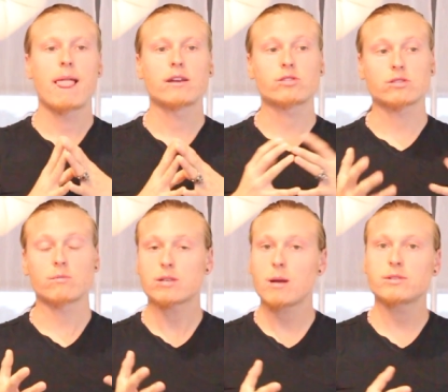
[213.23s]
so
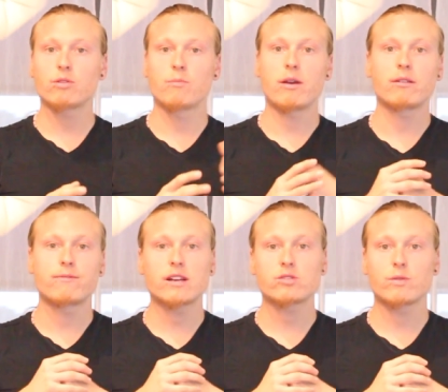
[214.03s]
sometimes he'll
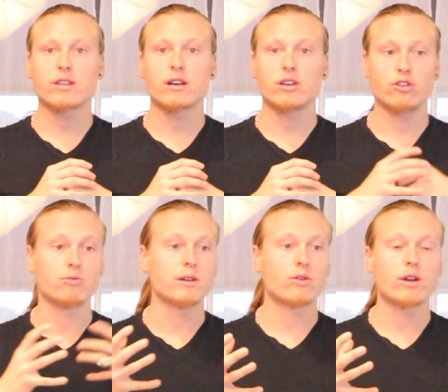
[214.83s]
manifest with a
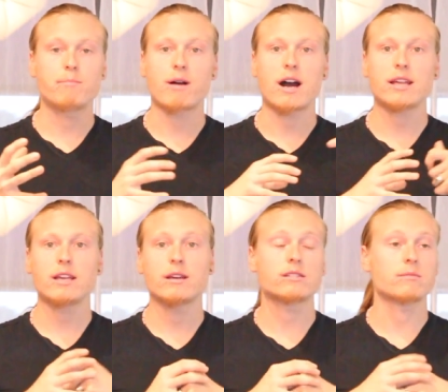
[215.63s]
humanoid
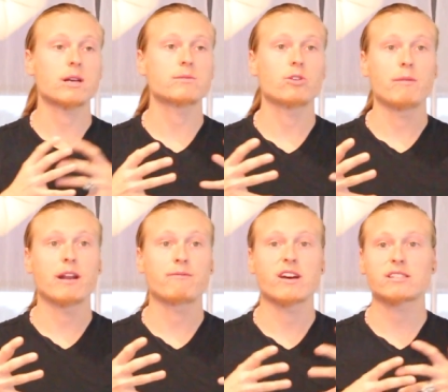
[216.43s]
body and sometimes he'll
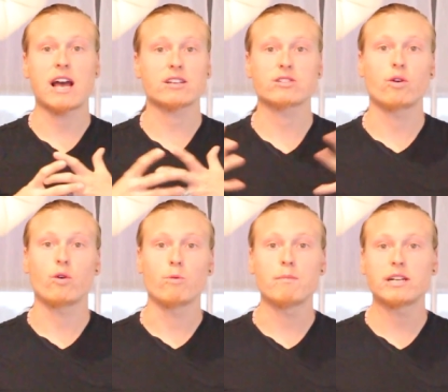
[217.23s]
manifest as the
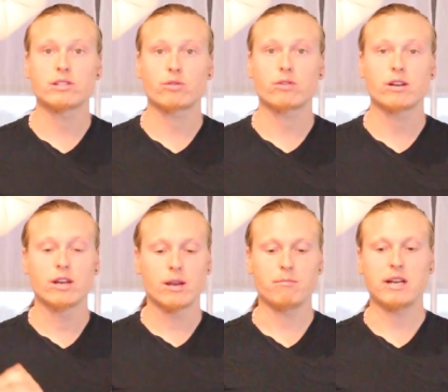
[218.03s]
whole minotaur
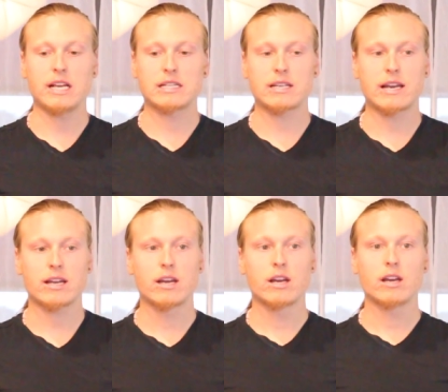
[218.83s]
meaning it's
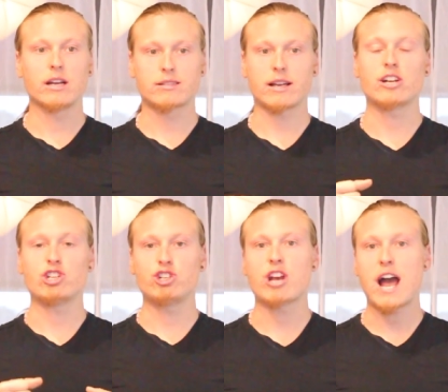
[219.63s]
like it's like a
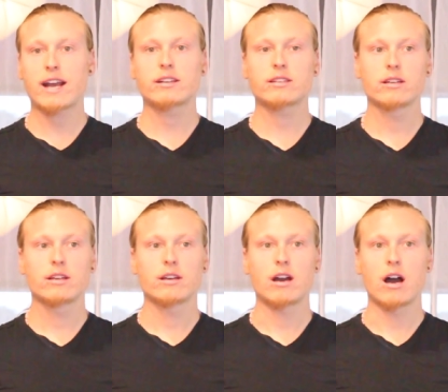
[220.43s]
jacked
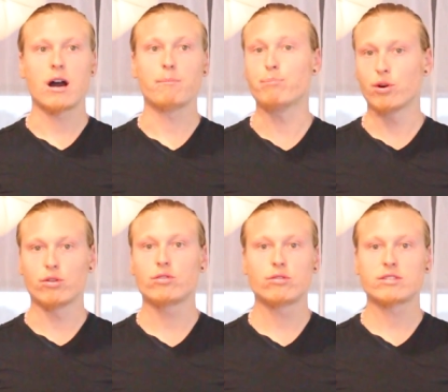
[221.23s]
uh,
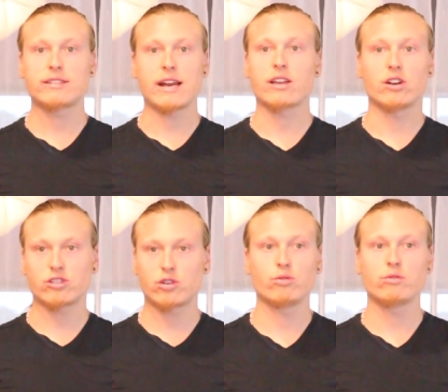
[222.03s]
bull standing on
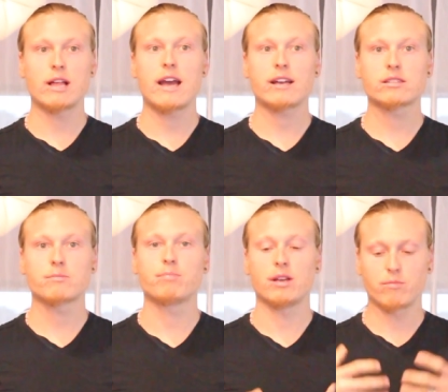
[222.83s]
two legs
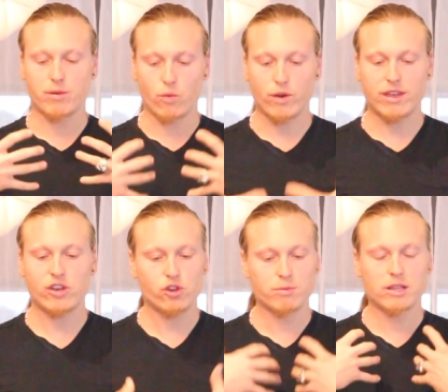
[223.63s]
but but with a
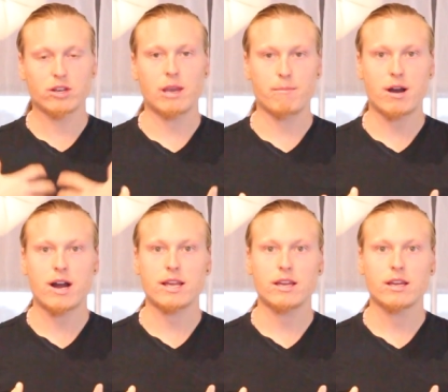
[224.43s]
human looking
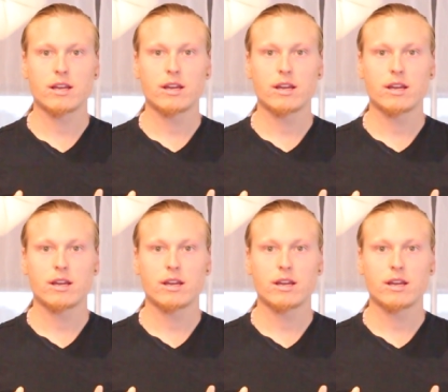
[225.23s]
body